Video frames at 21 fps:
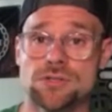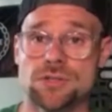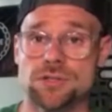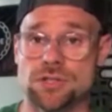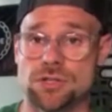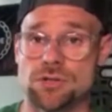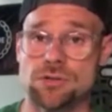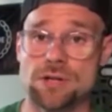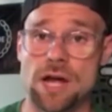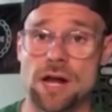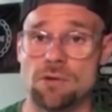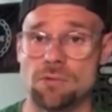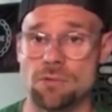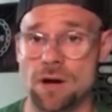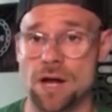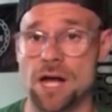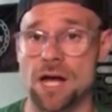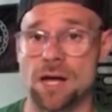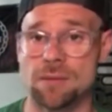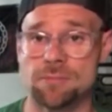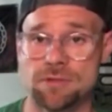so that you're not
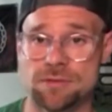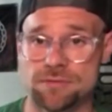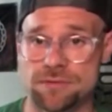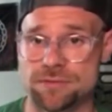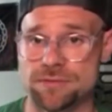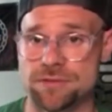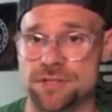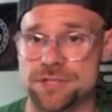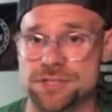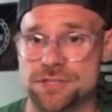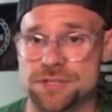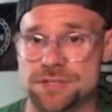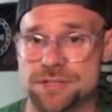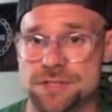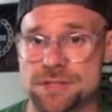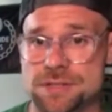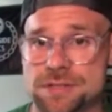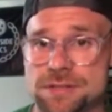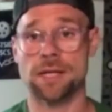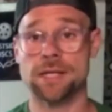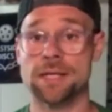robbed of
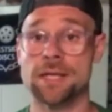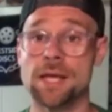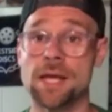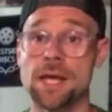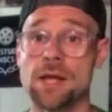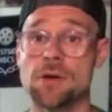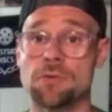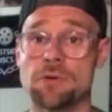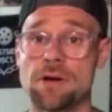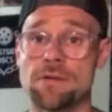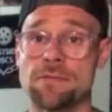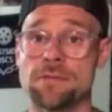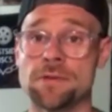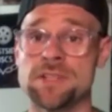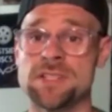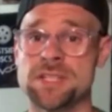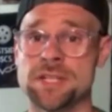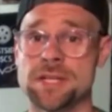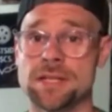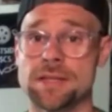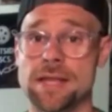efficiency. And again,
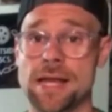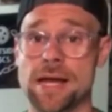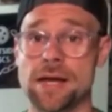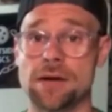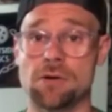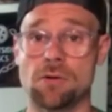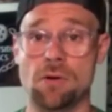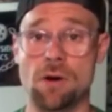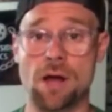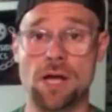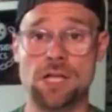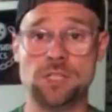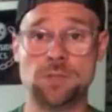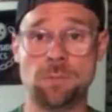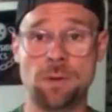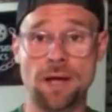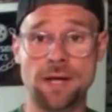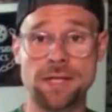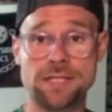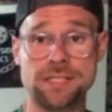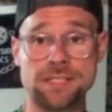referencing that
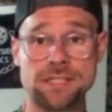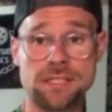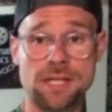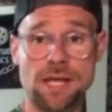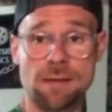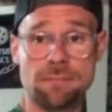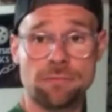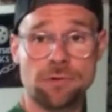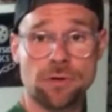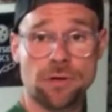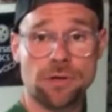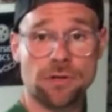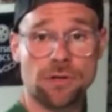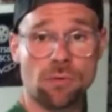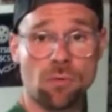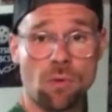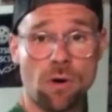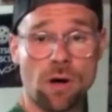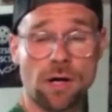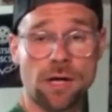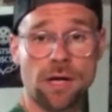cross-body step during your
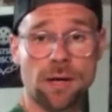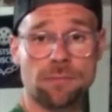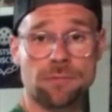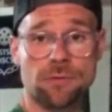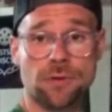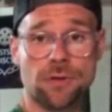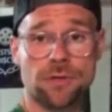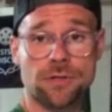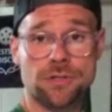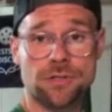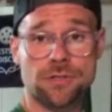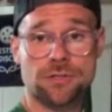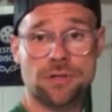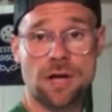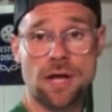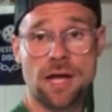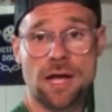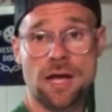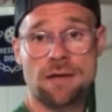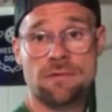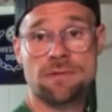walk-up, during your
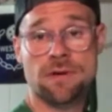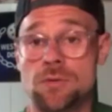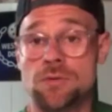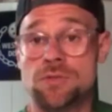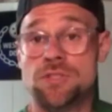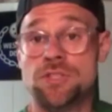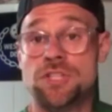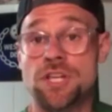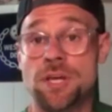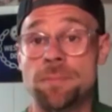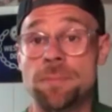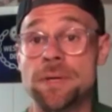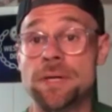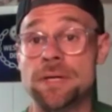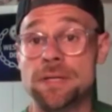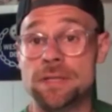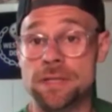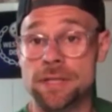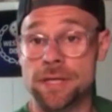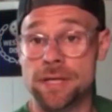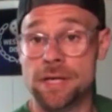drive, you
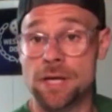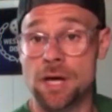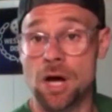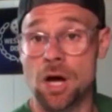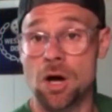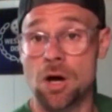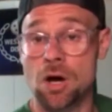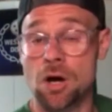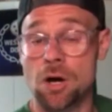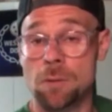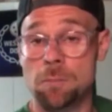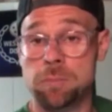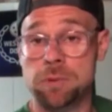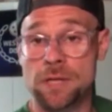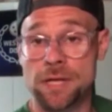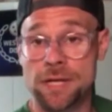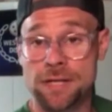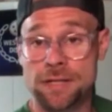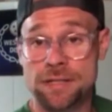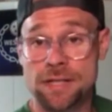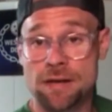typically are
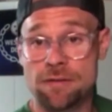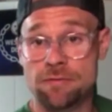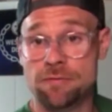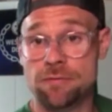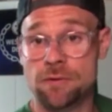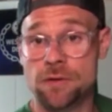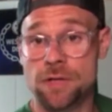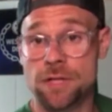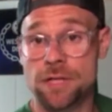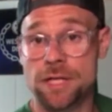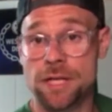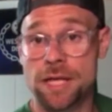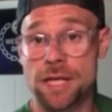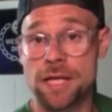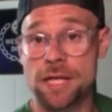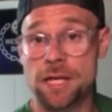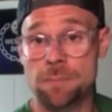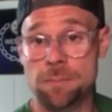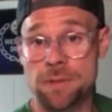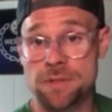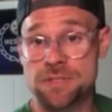planting that foot
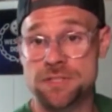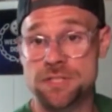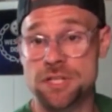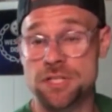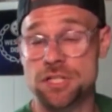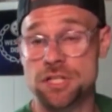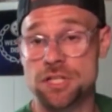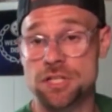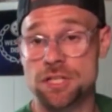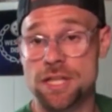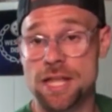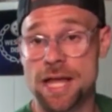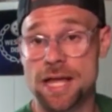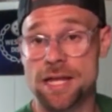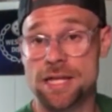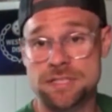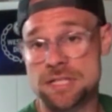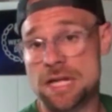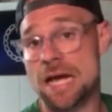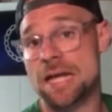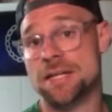in a position that
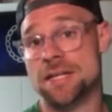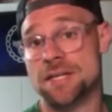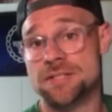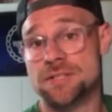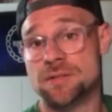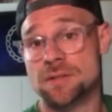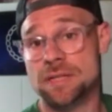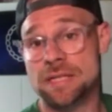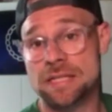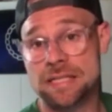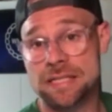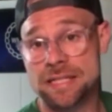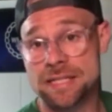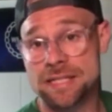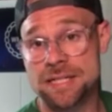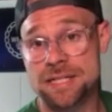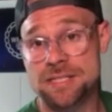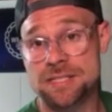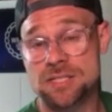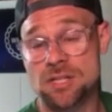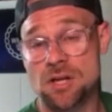does not necessarily lend
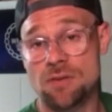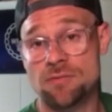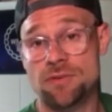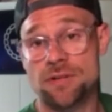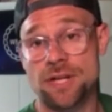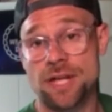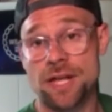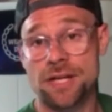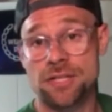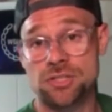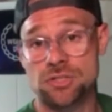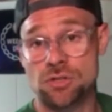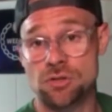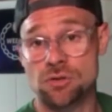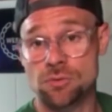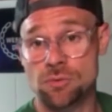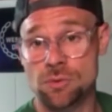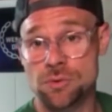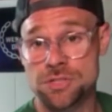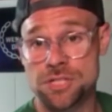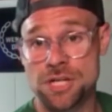itself into
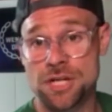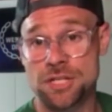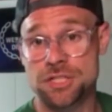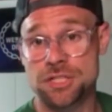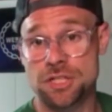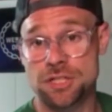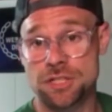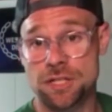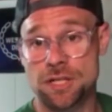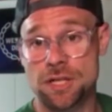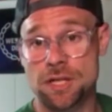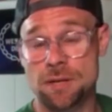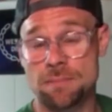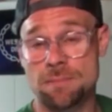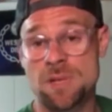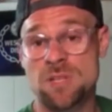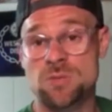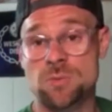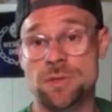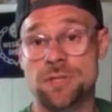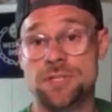external rotation at the hip.
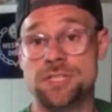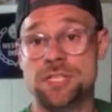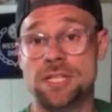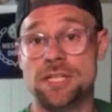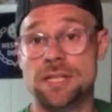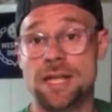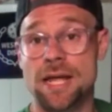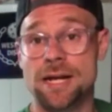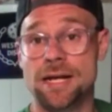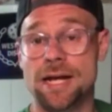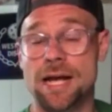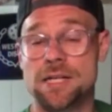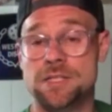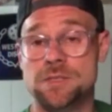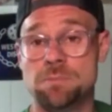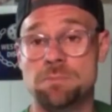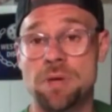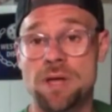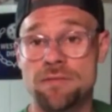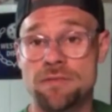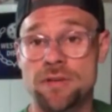That's why you see a lot of guys
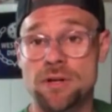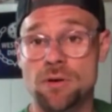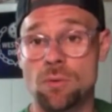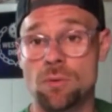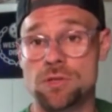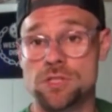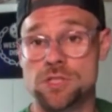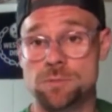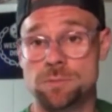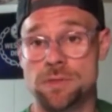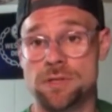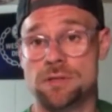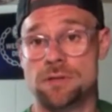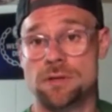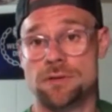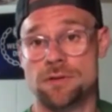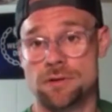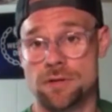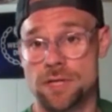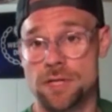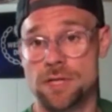pivot or spin
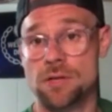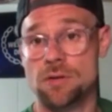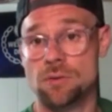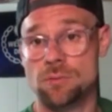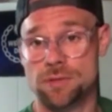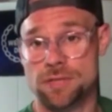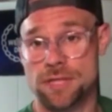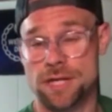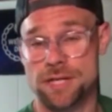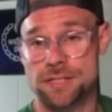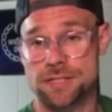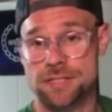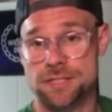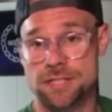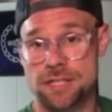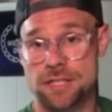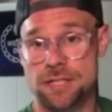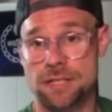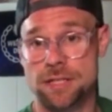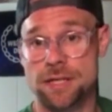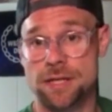on their heel with that
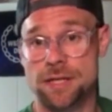extended